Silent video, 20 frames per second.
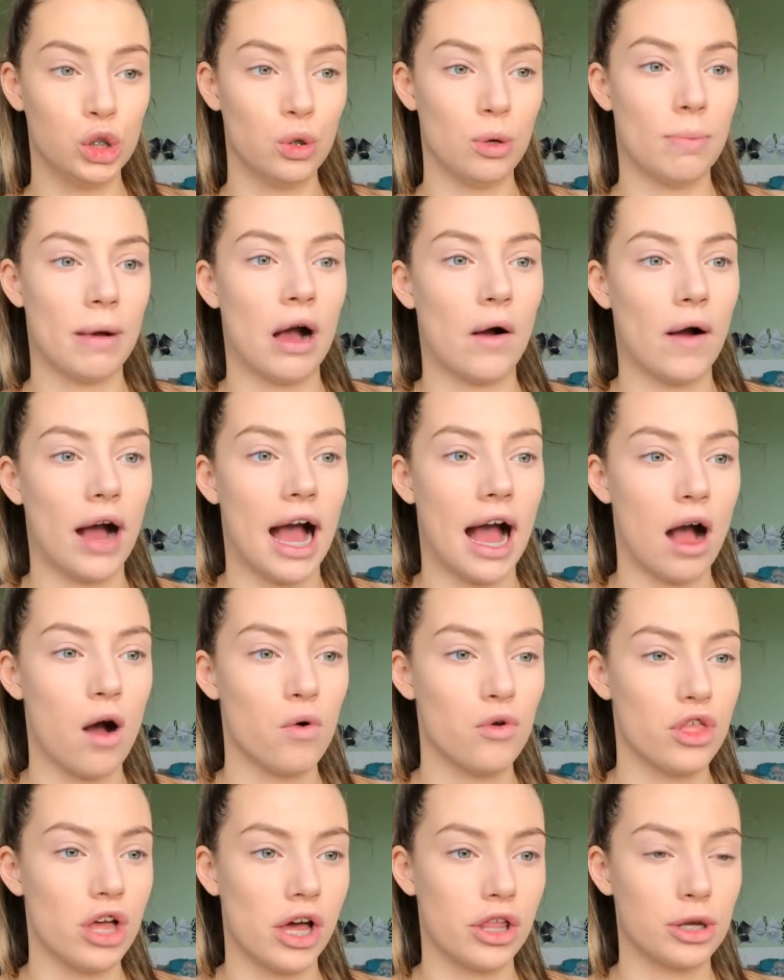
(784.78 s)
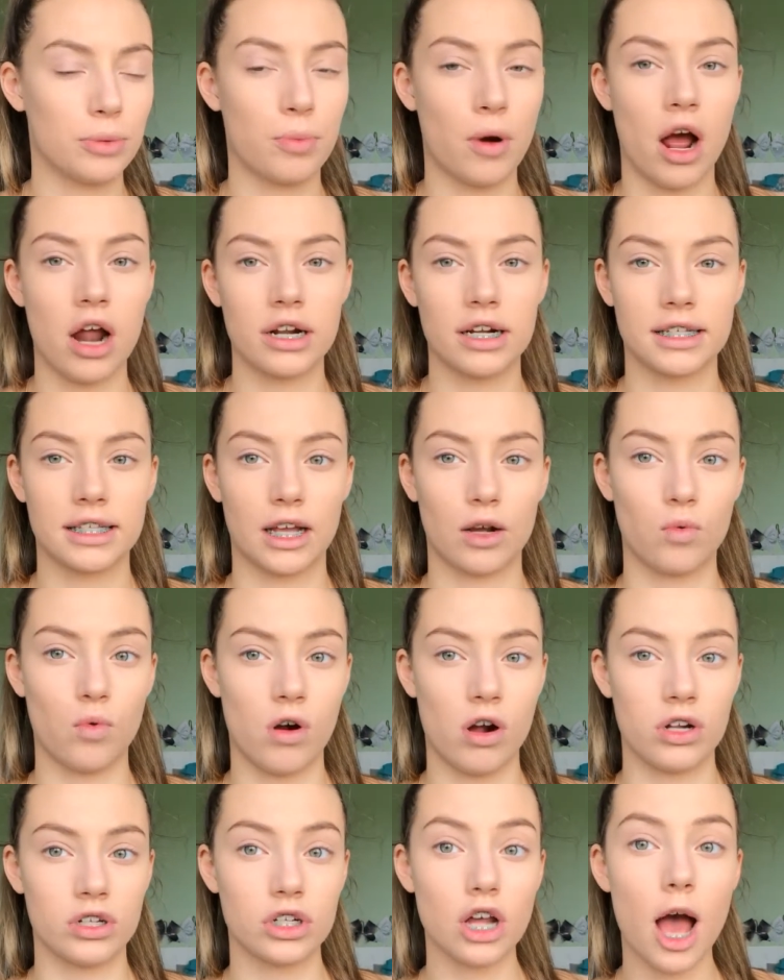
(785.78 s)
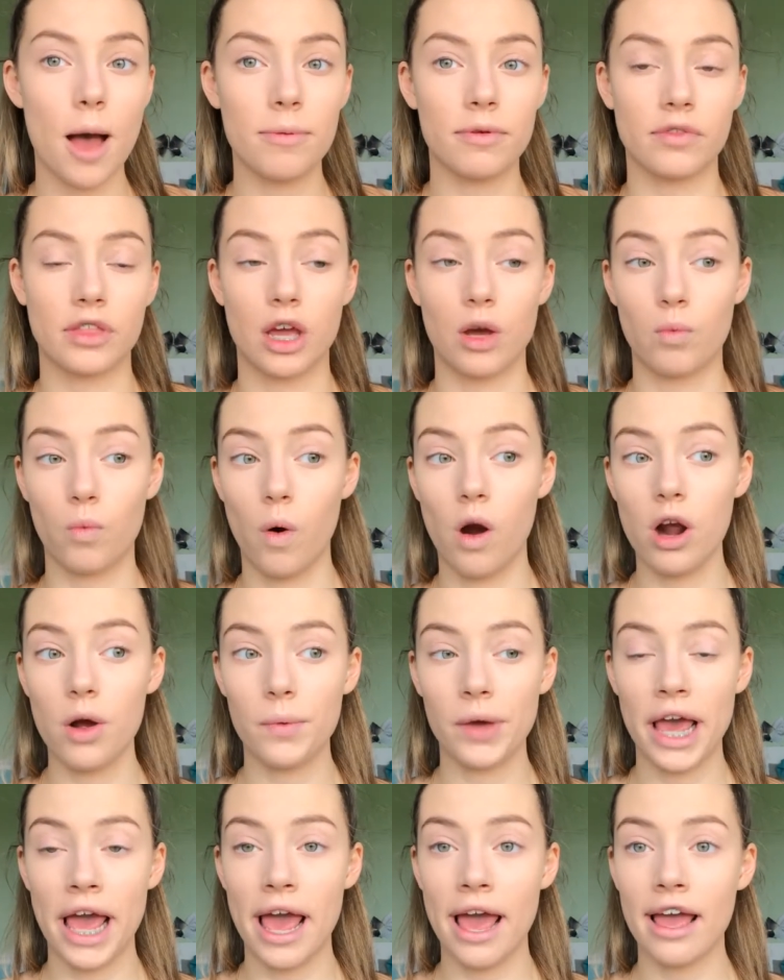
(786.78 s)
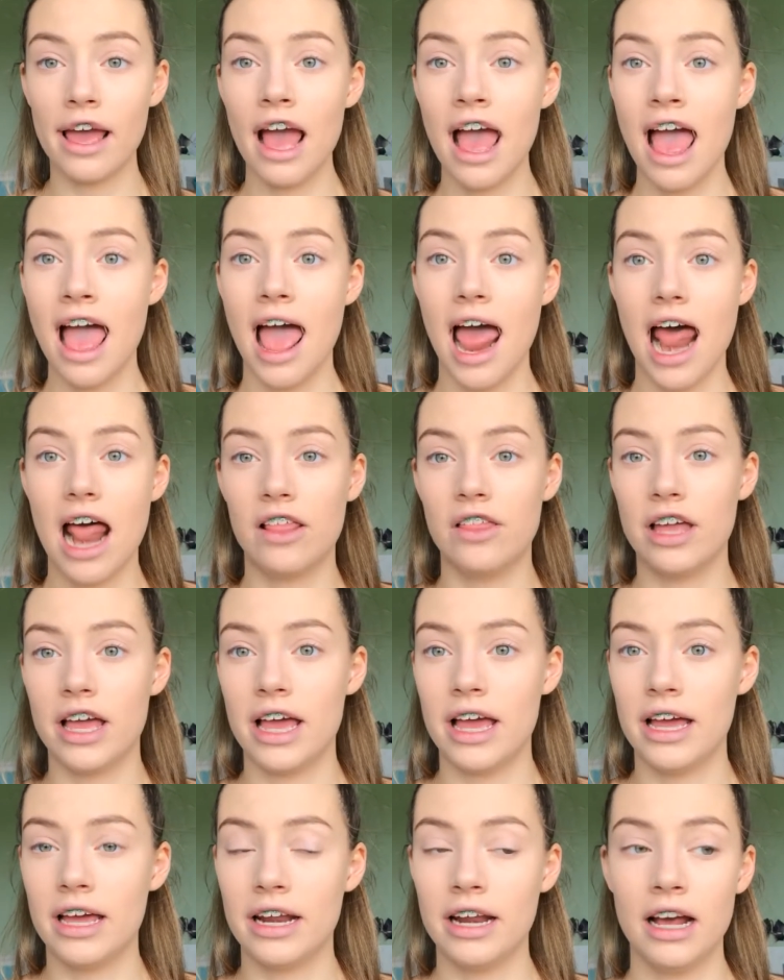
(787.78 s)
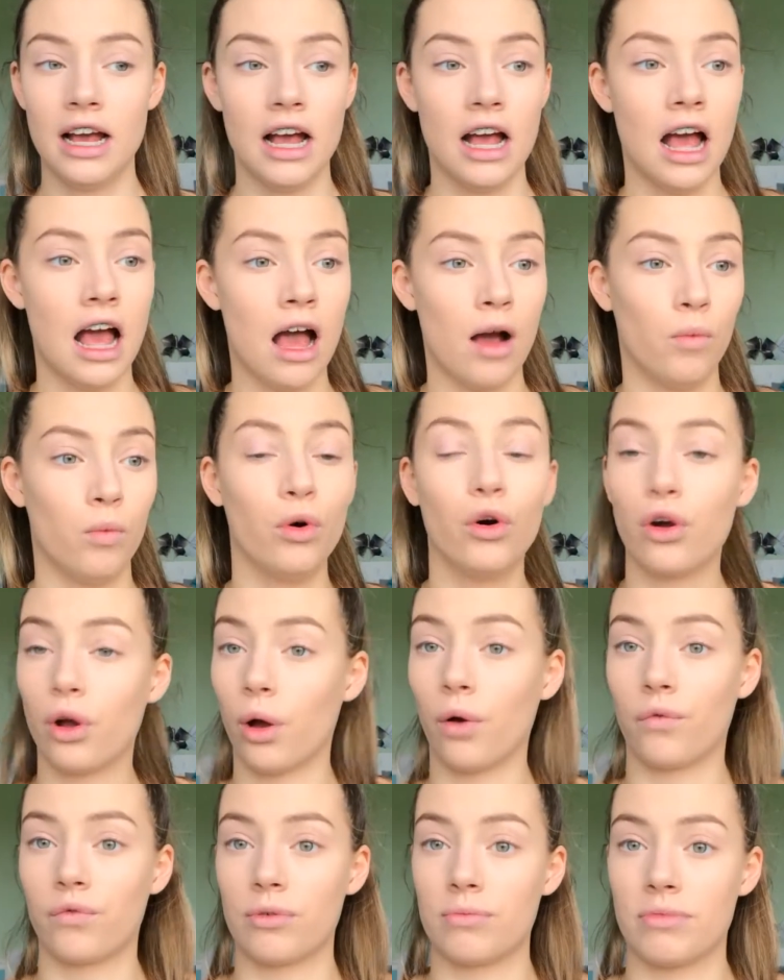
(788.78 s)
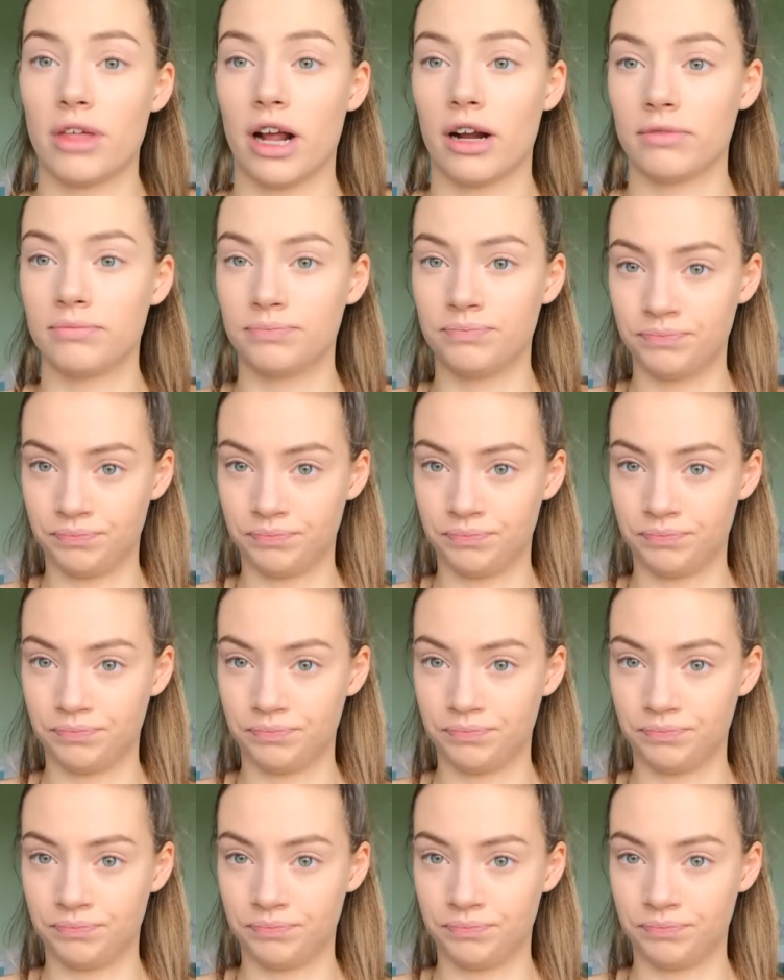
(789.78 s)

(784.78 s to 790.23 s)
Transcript: to you about how the other products like were on top, if they were okay, and then we'll go from there.